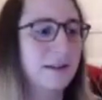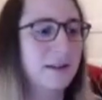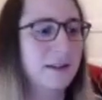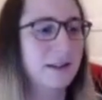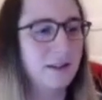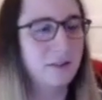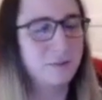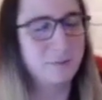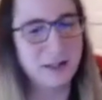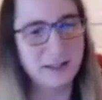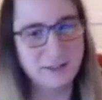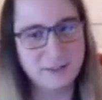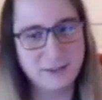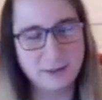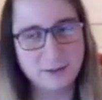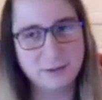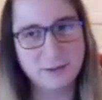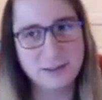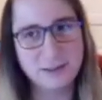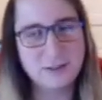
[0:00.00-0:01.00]
It is
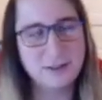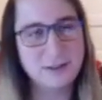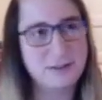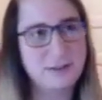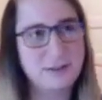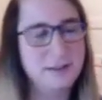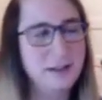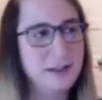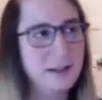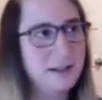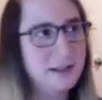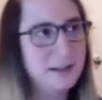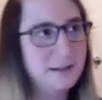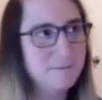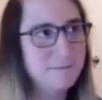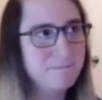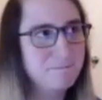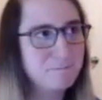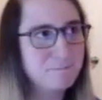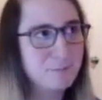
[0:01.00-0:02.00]
basically just
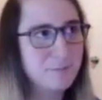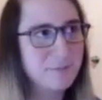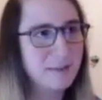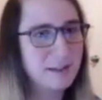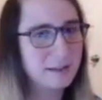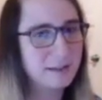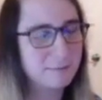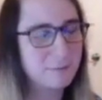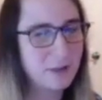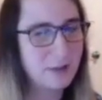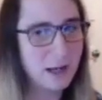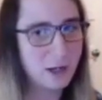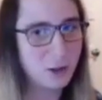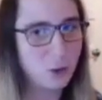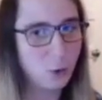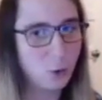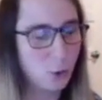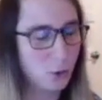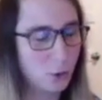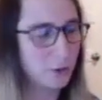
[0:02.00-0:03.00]
like a
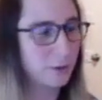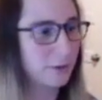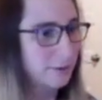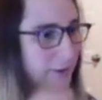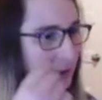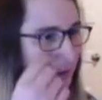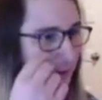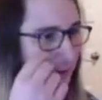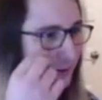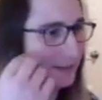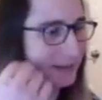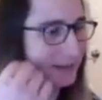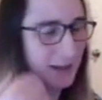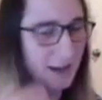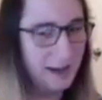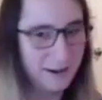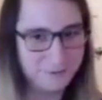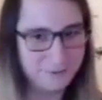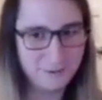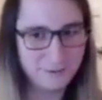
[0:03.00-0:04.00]
quarter of it, because
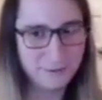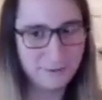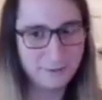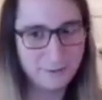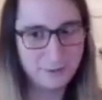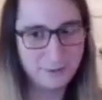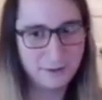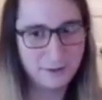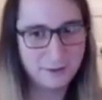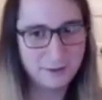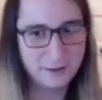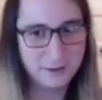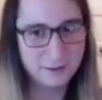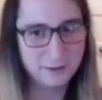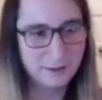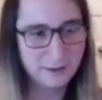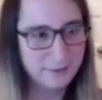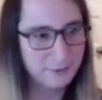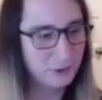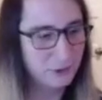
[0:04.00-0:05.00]
after the
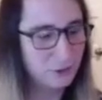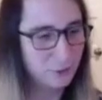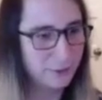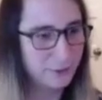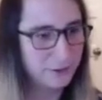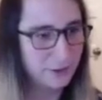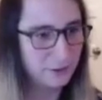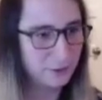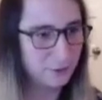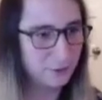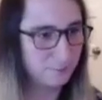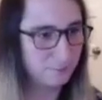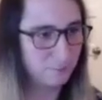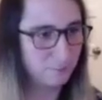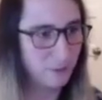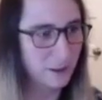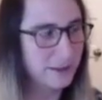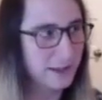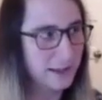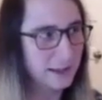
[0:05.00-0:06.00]
levels where this
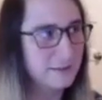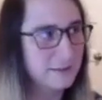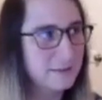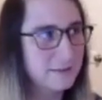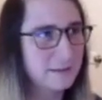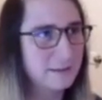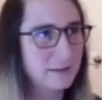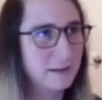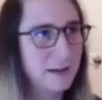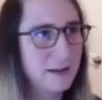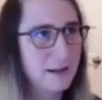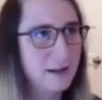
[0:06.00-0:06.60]
run ends,